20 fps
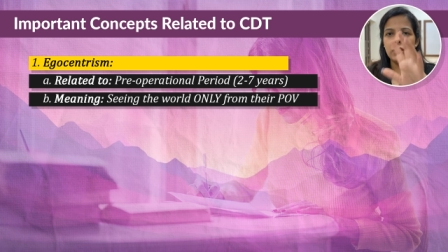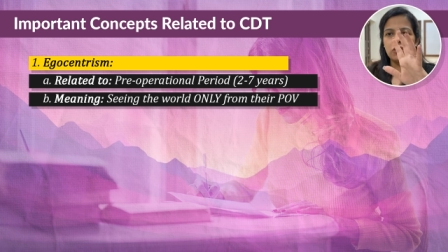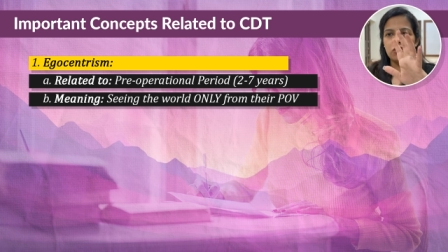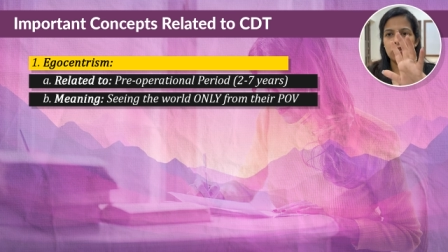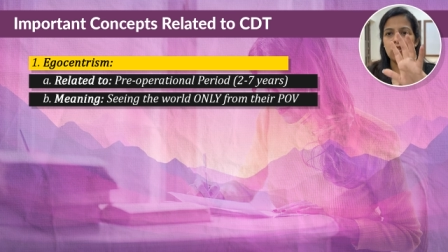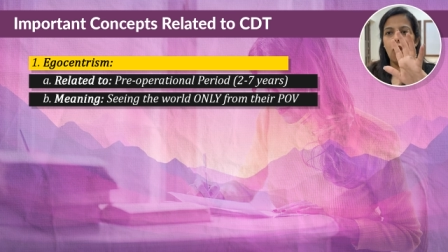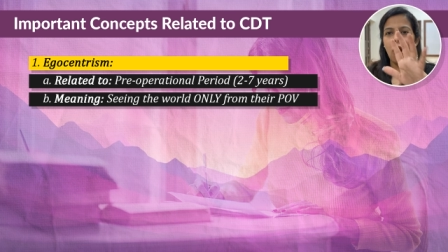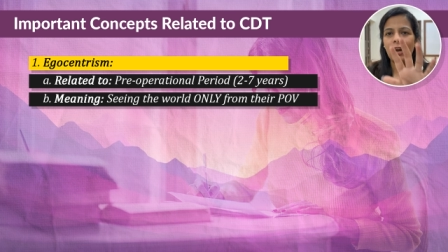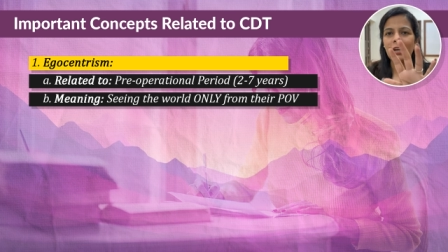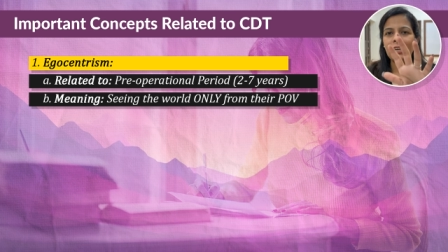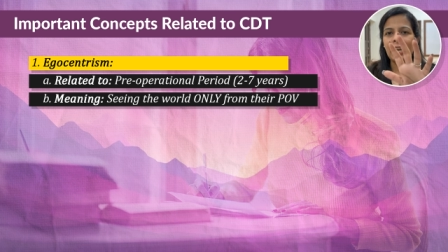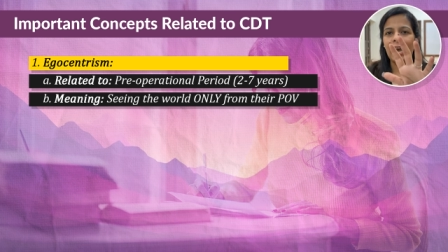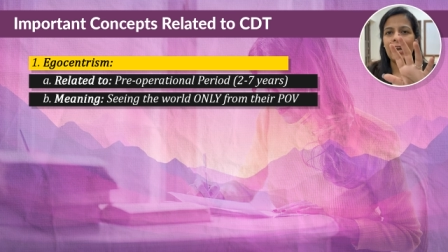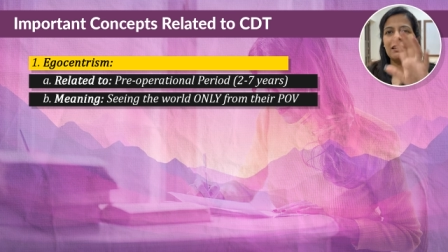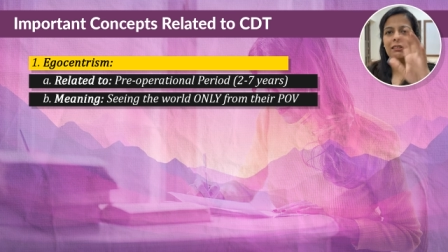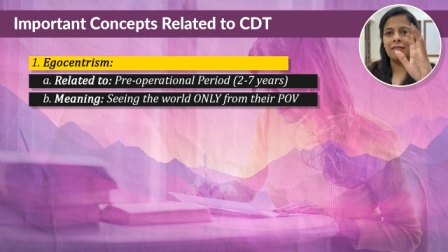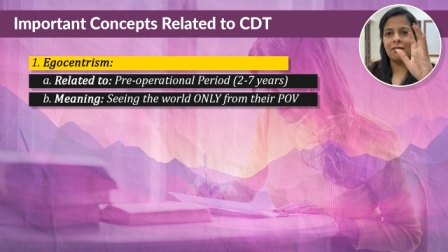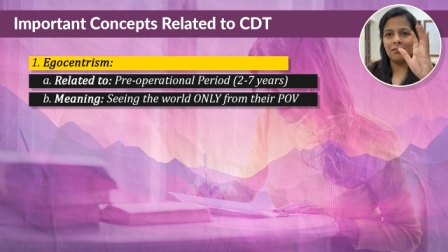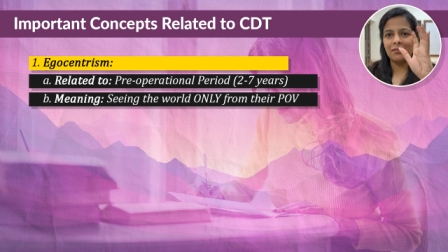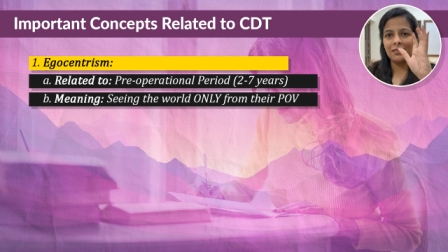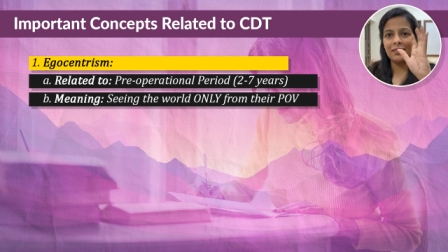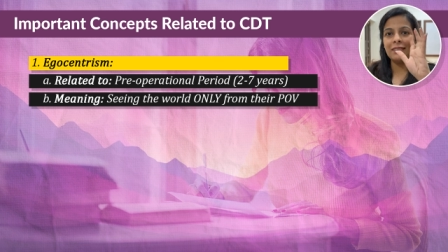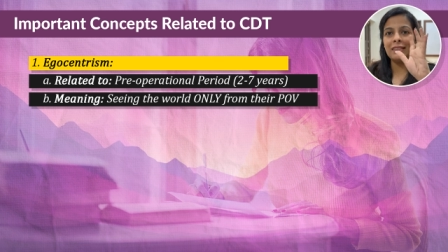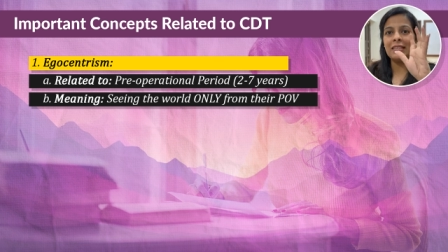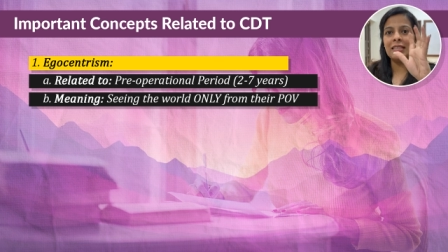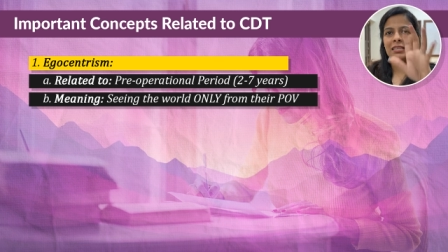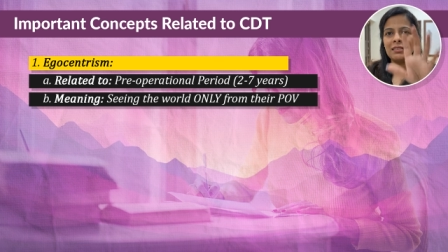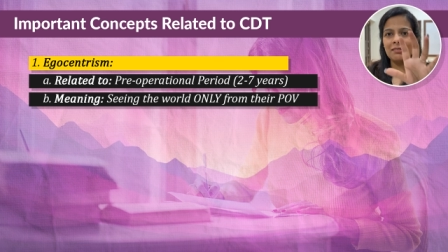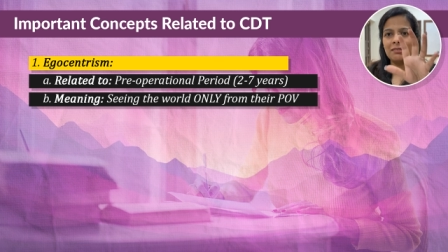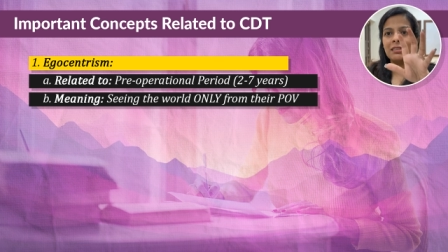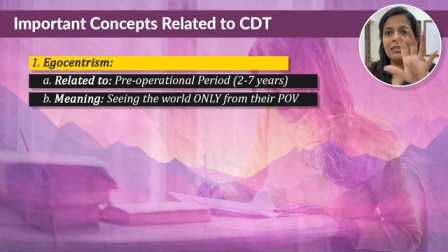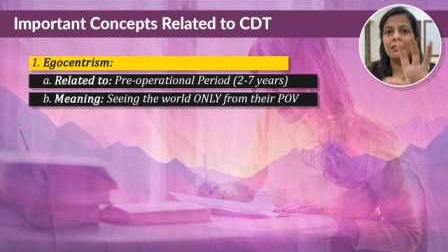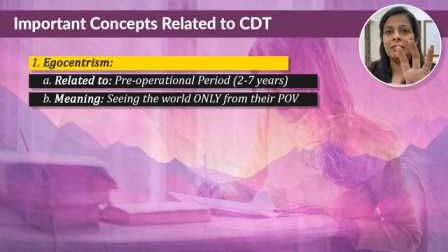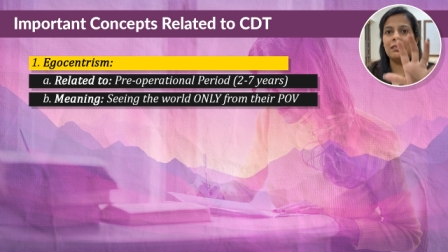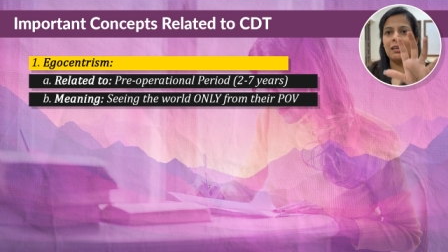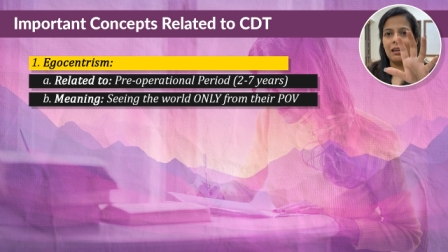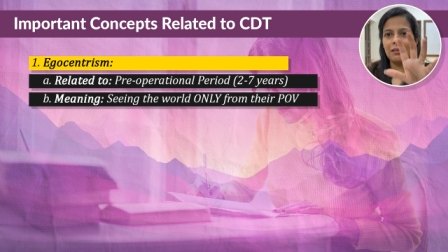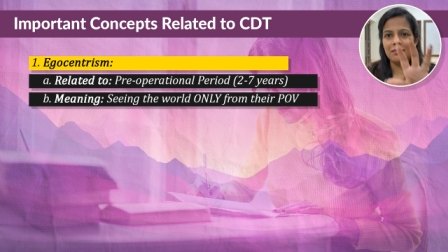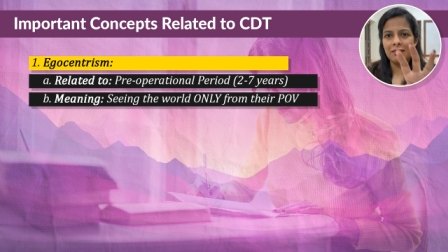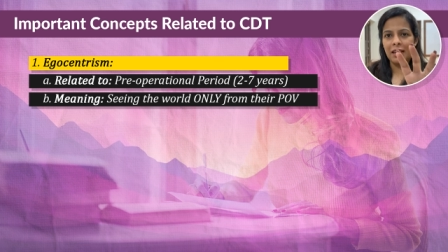it's not that these
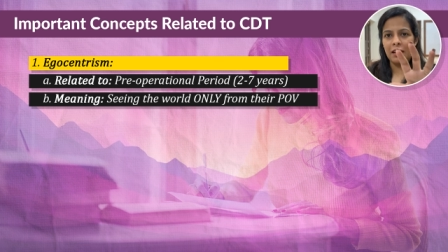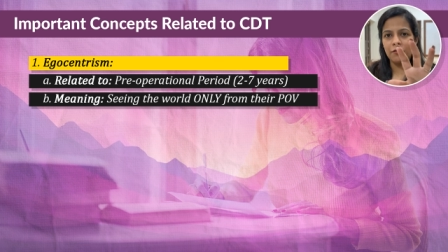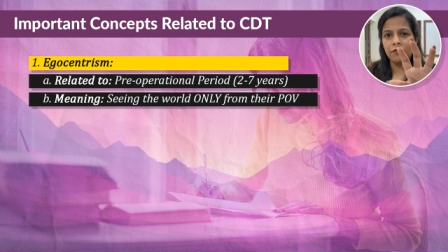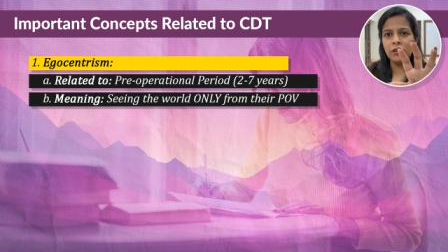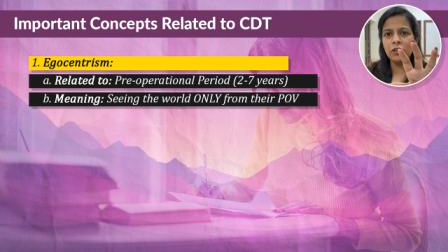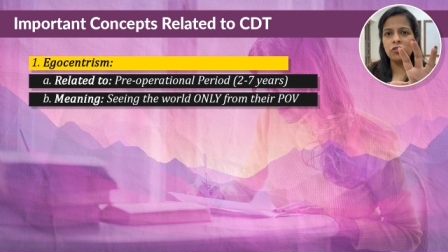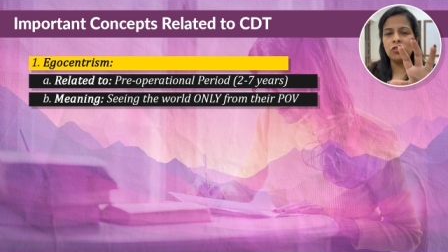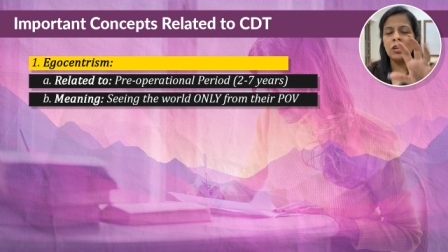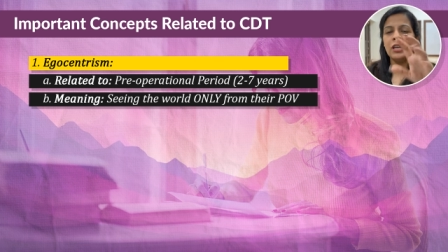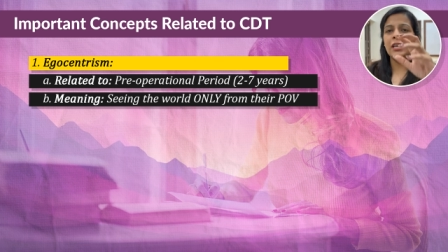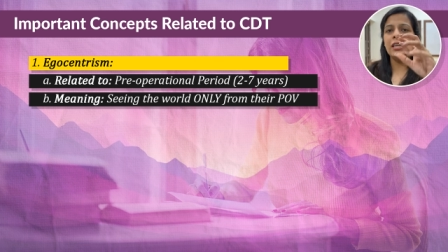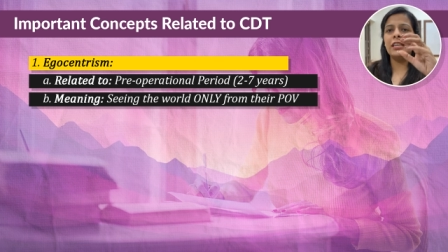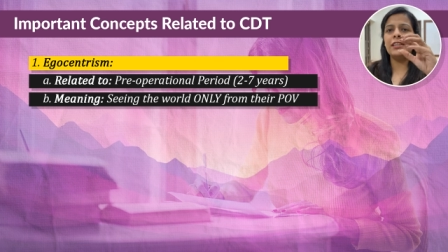kids are selfish.